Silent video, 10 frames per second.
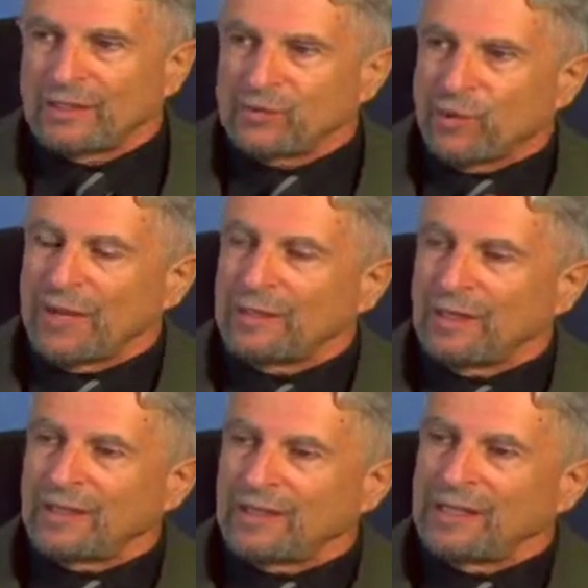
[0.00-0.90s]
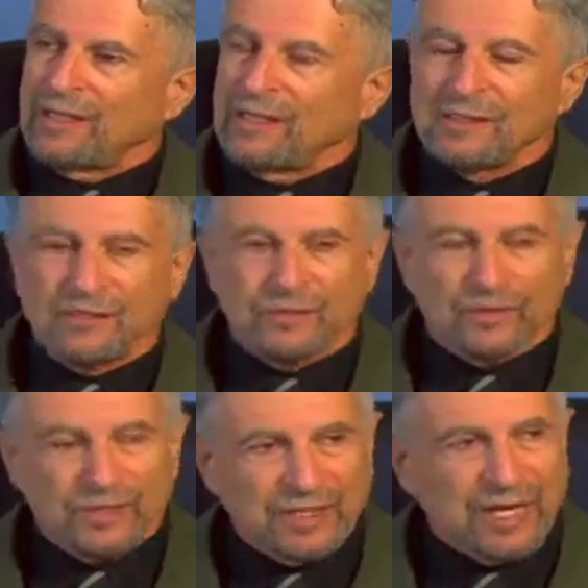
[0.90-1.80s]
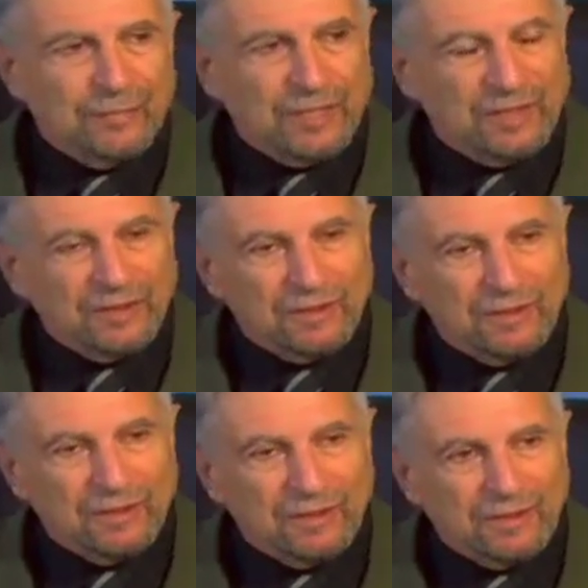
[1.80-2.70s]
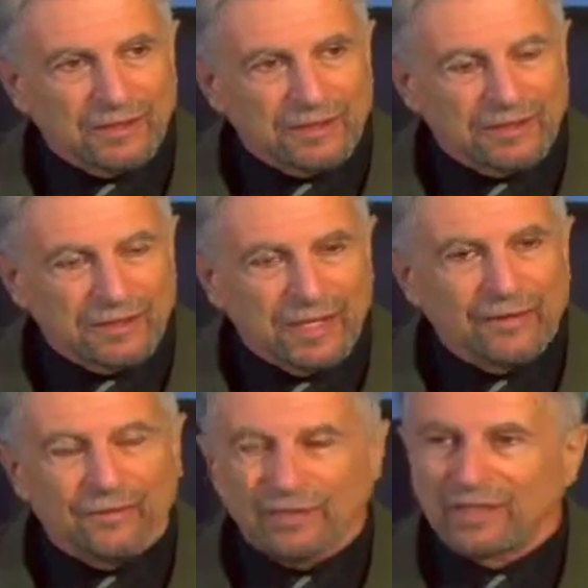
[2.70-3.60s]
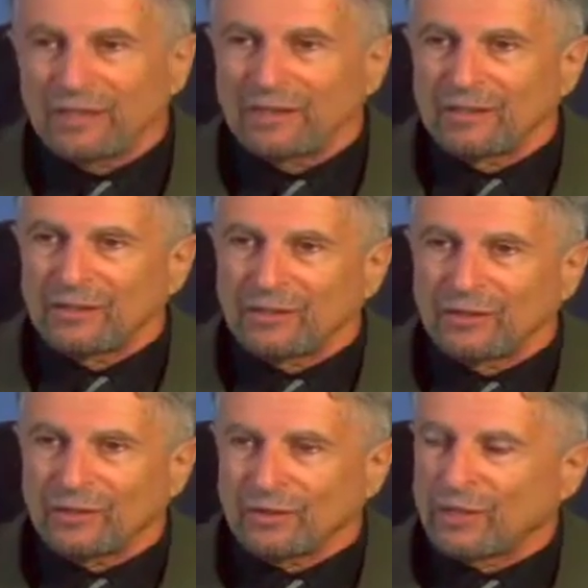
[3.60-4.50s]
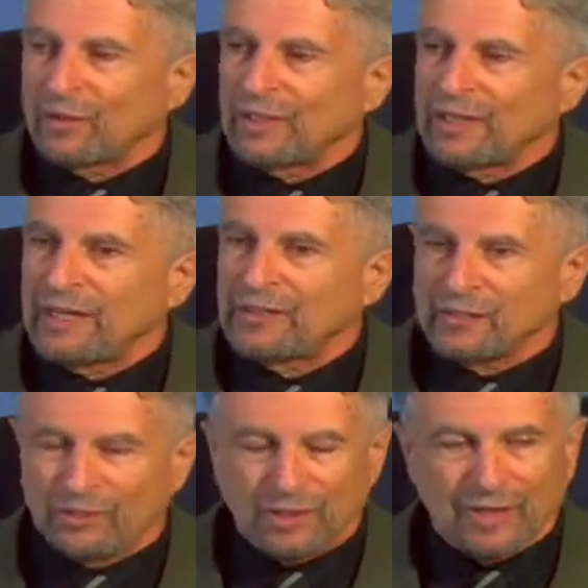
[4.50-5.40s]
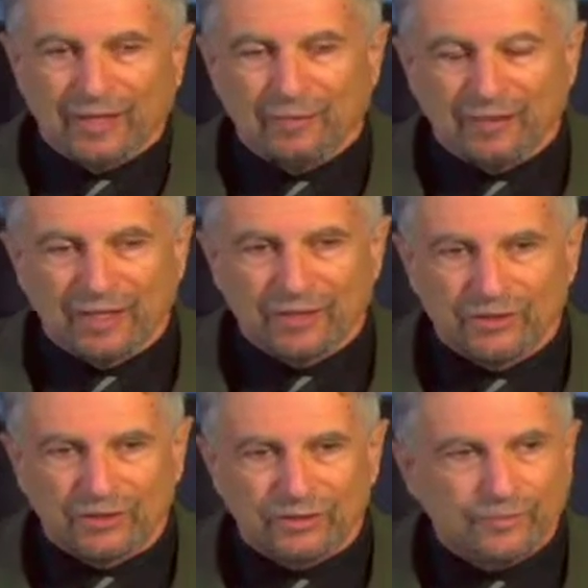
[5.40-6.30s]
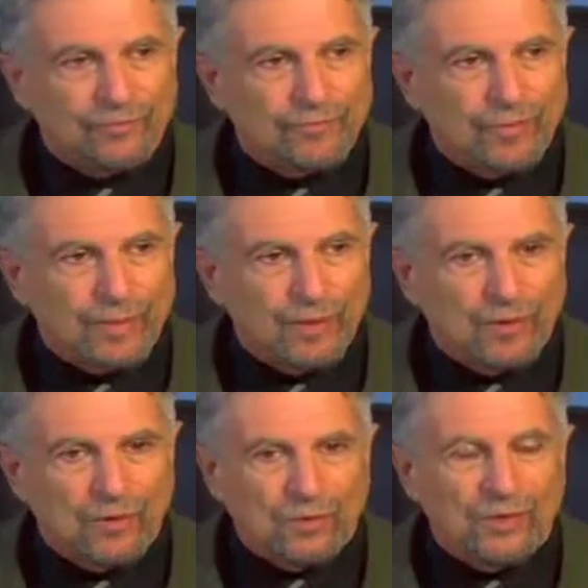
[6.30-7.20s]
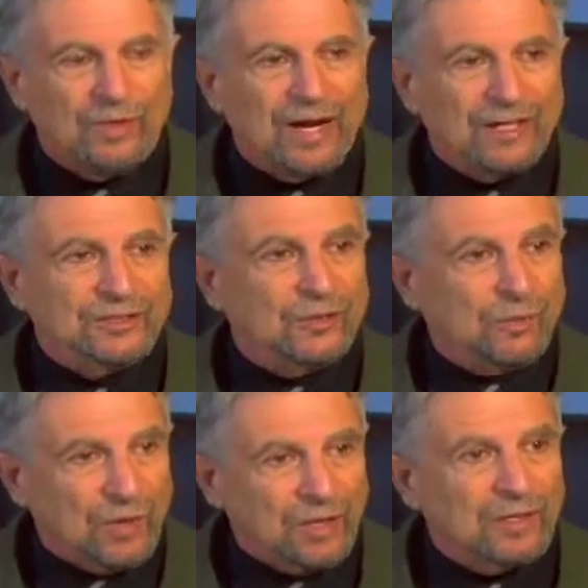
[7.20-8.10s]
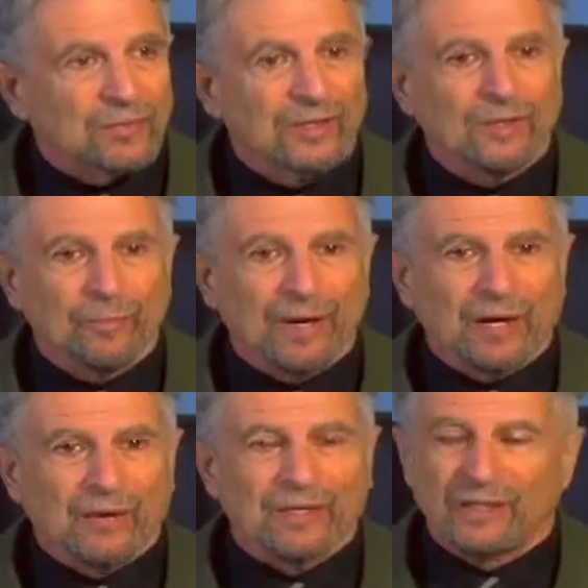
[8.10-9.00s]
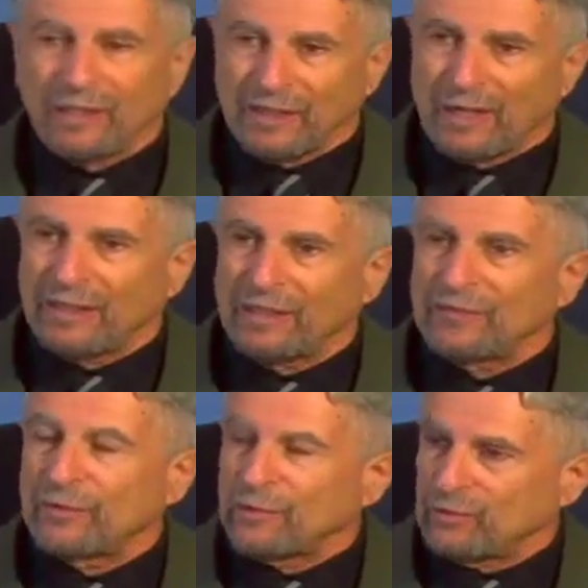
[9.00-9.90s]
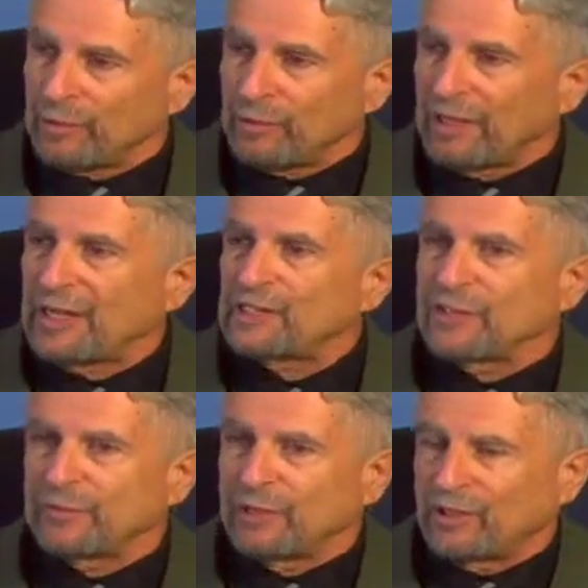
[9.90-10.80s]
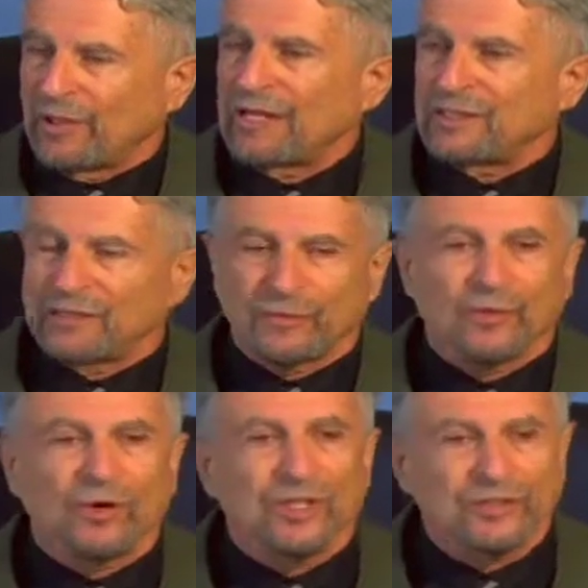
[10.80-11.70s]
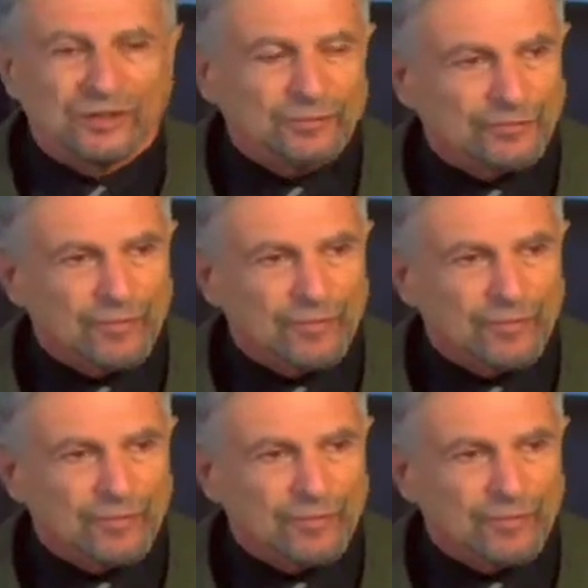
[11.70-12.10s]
That's one of the keys to escaping slavery to your lower nature, to your animal nature, where you're actually welcoming the power that you're gaining from the tribulation, from the crisis, from the hardship.